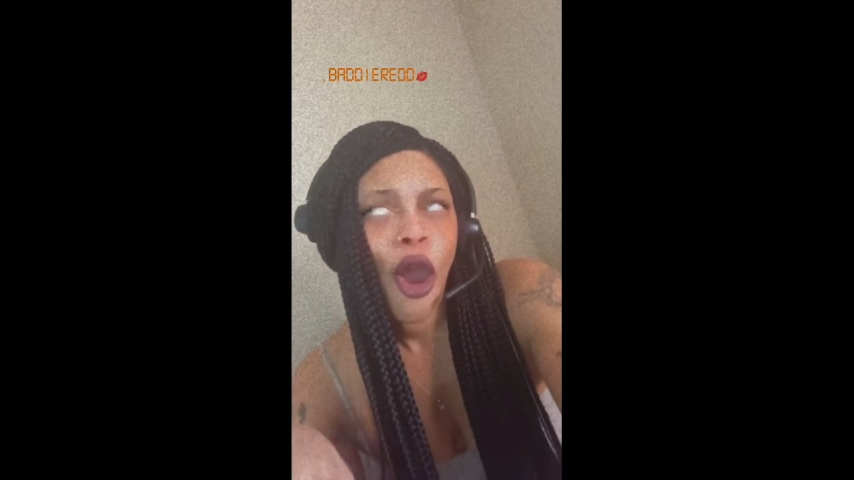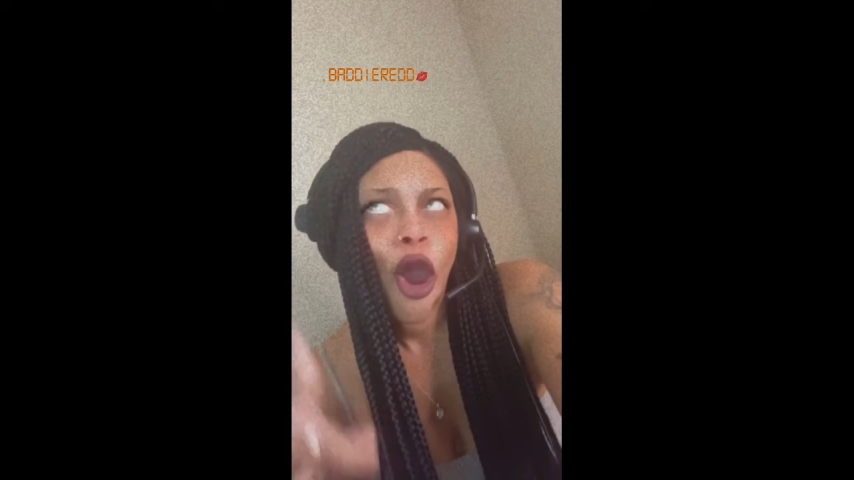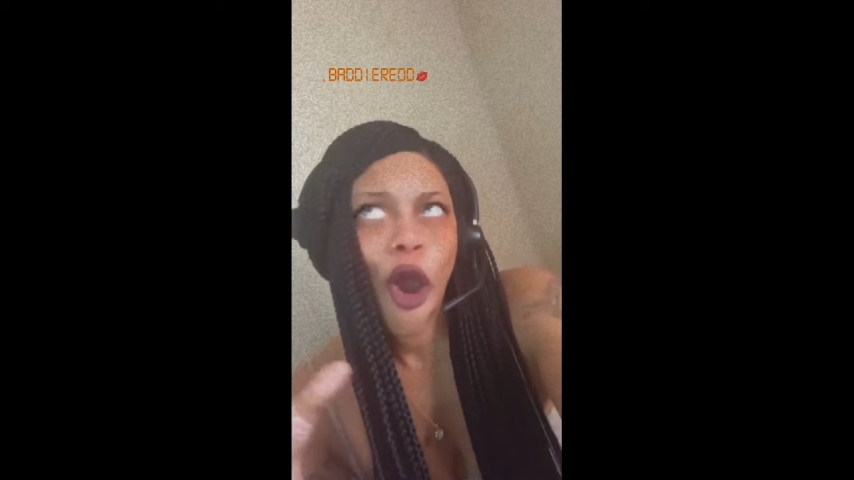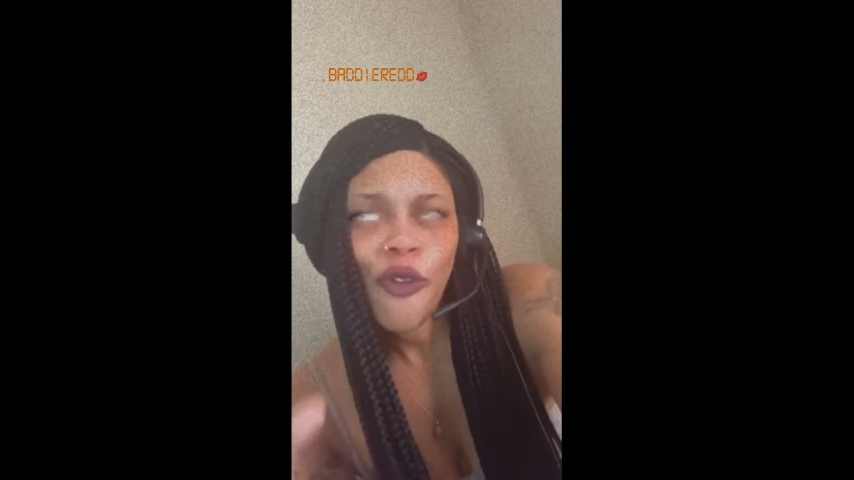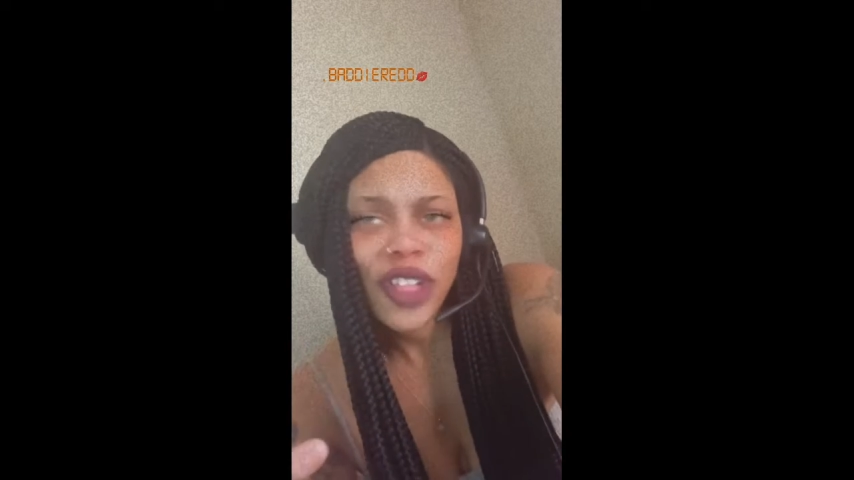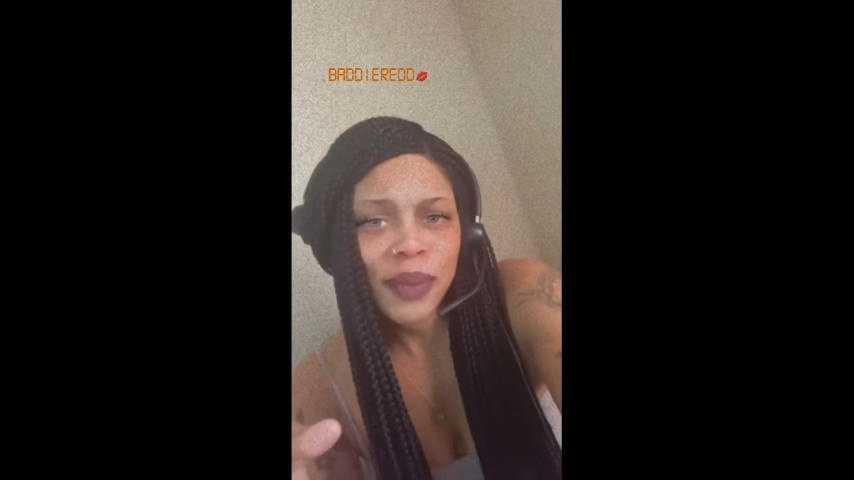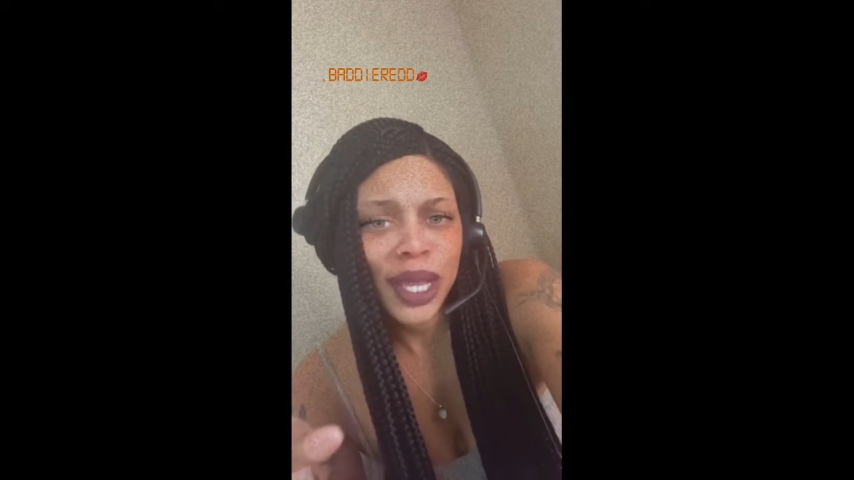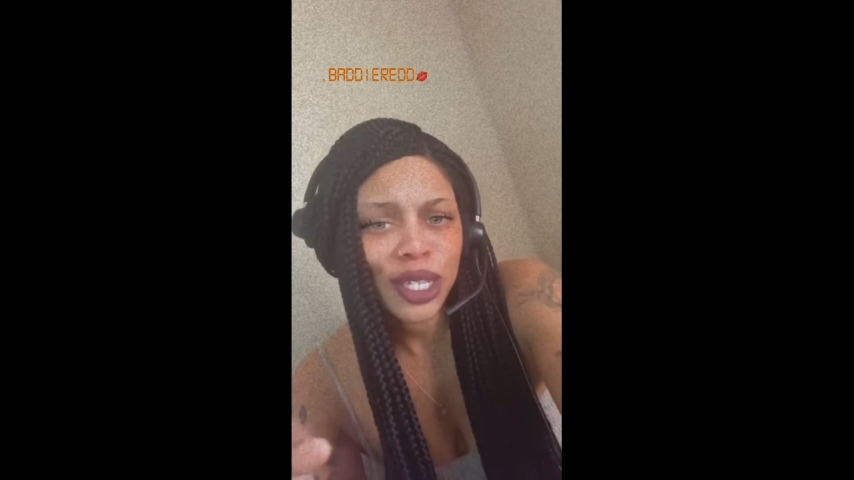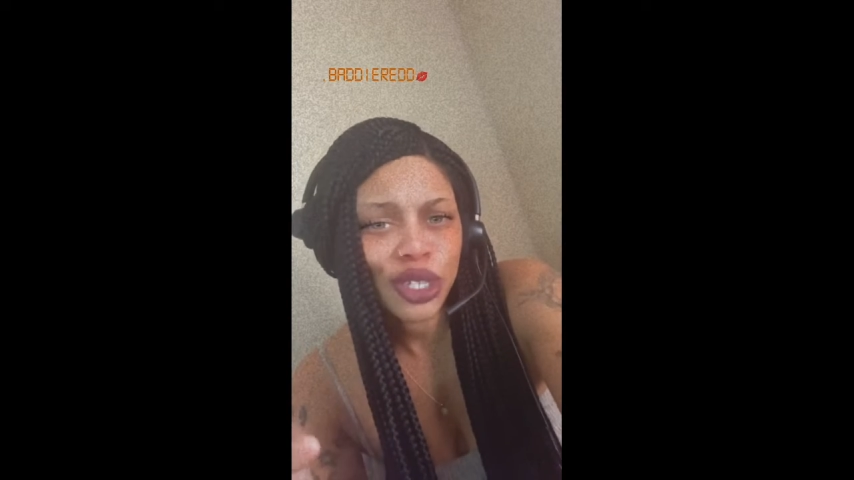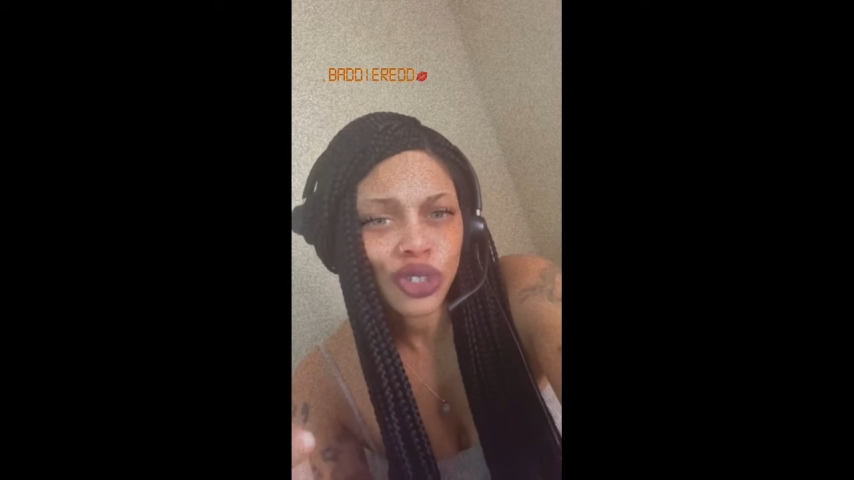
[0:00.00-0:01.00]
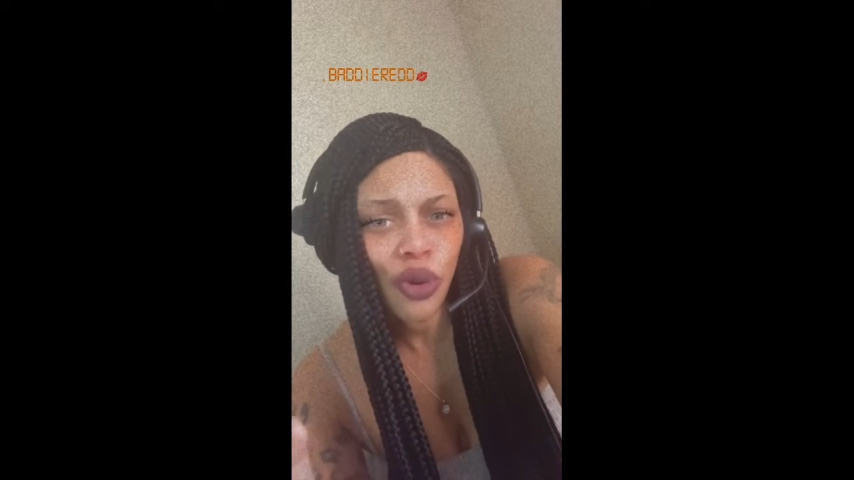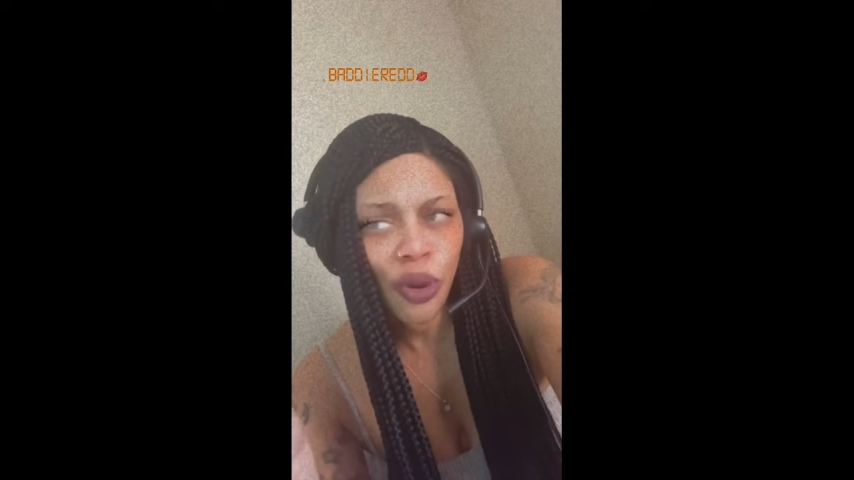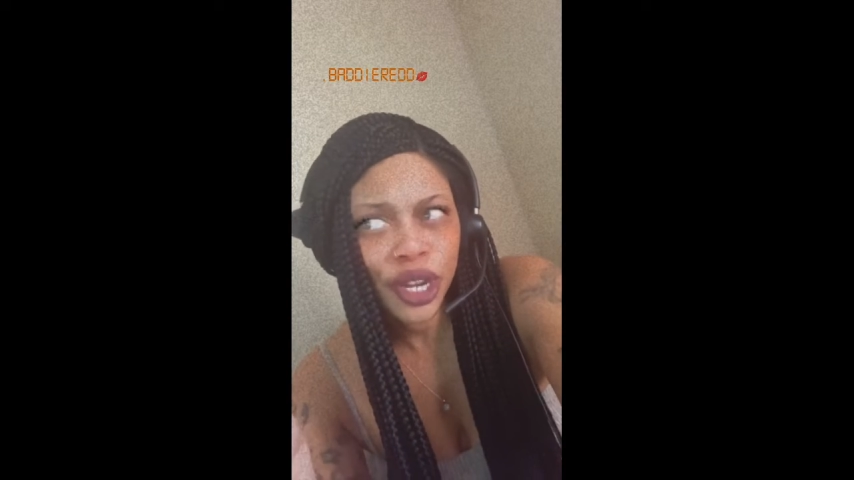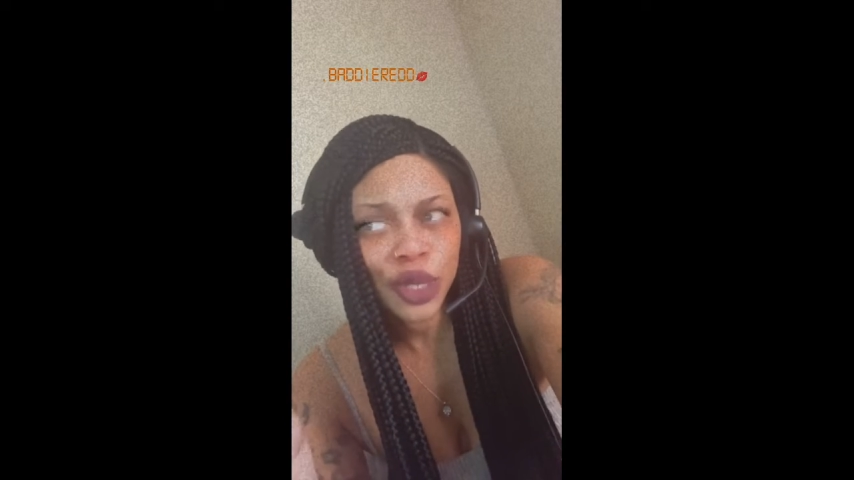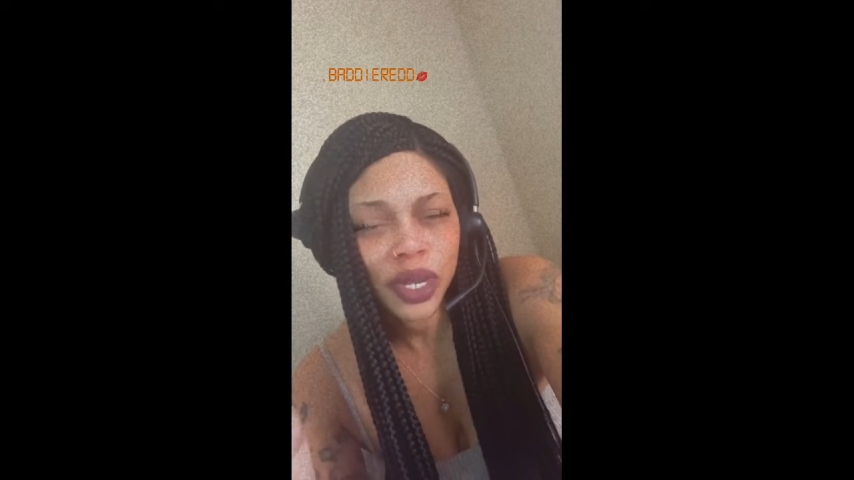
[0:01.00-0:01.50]
Hopefully, my
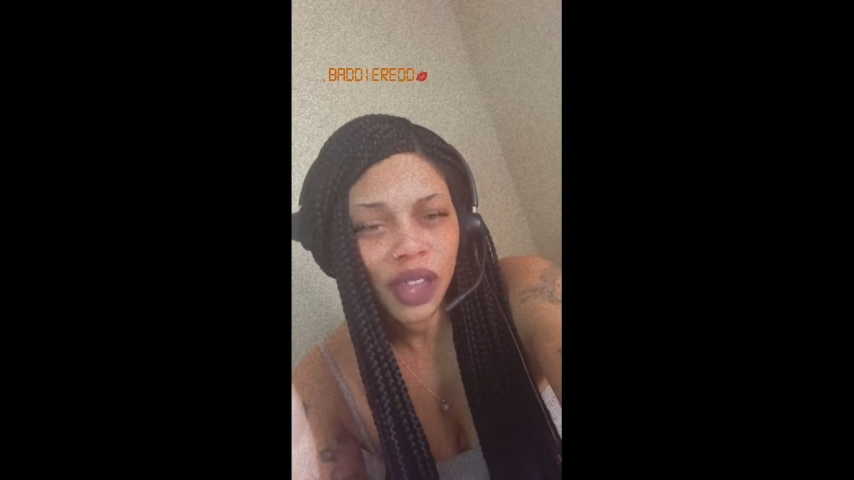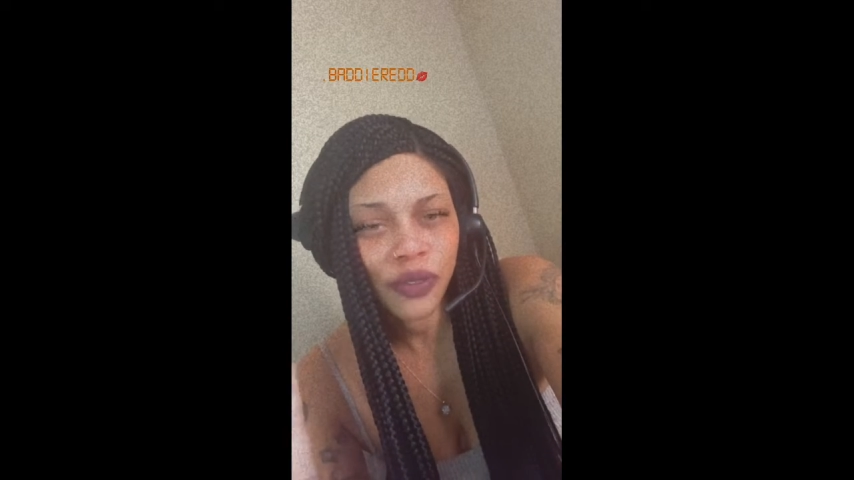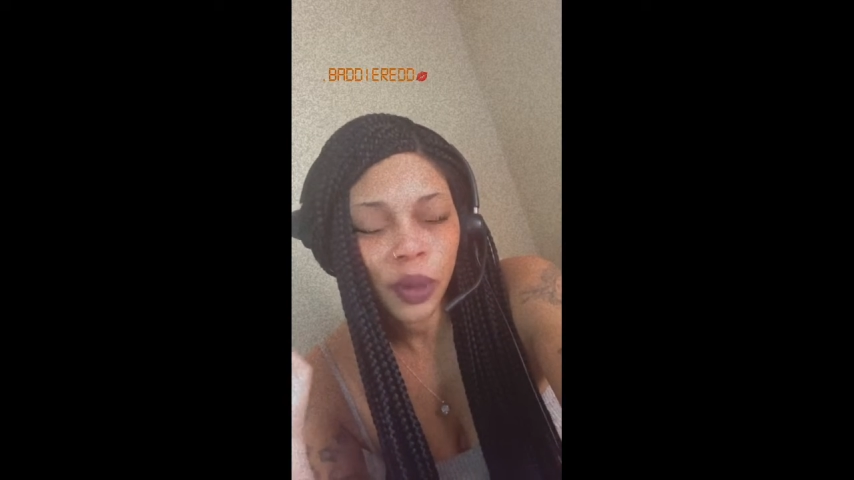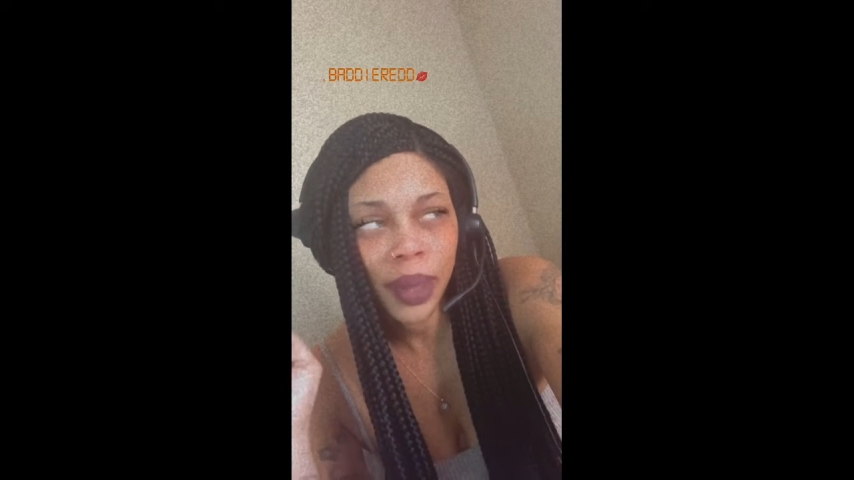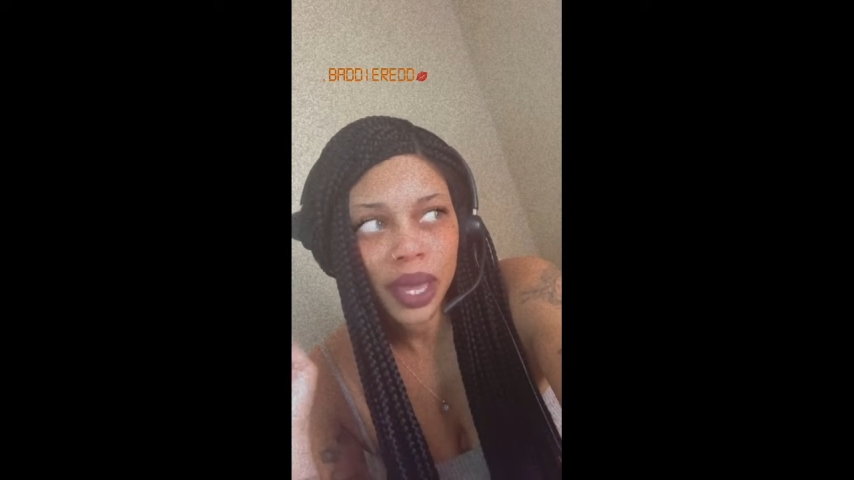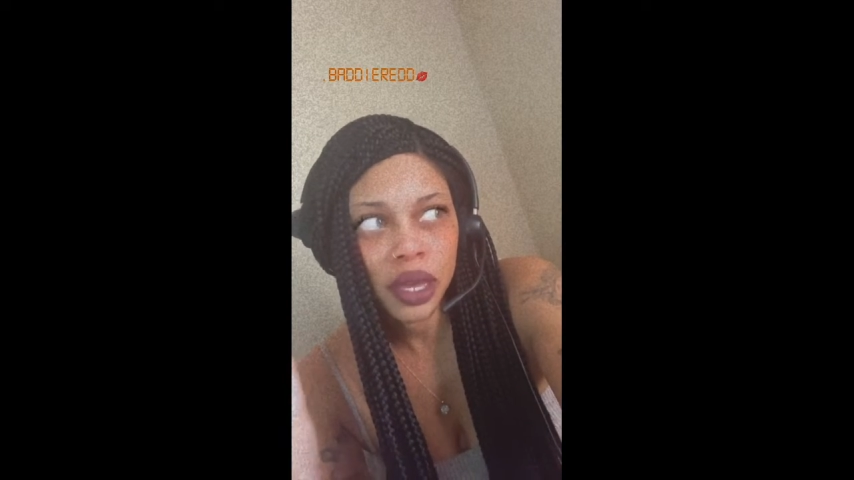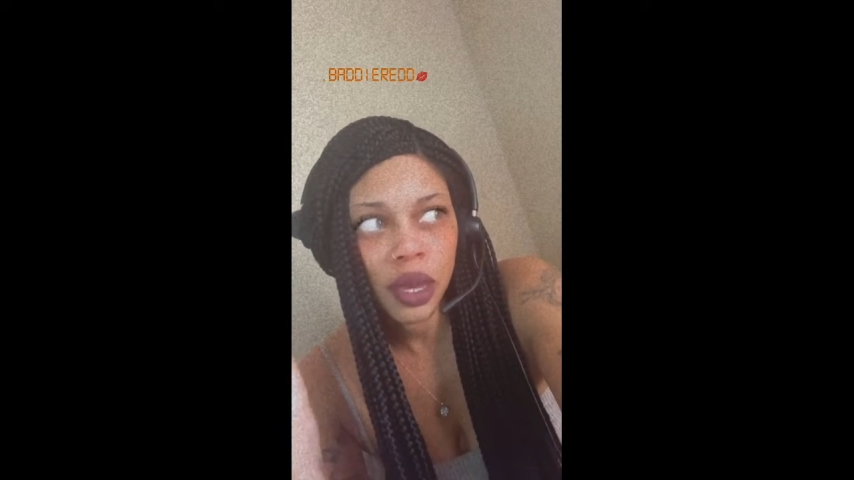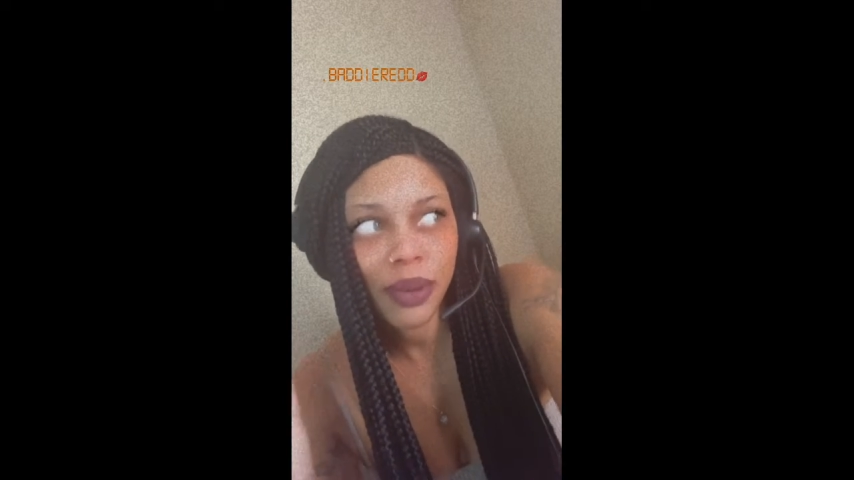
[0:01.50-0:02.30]
storage when I fill back up,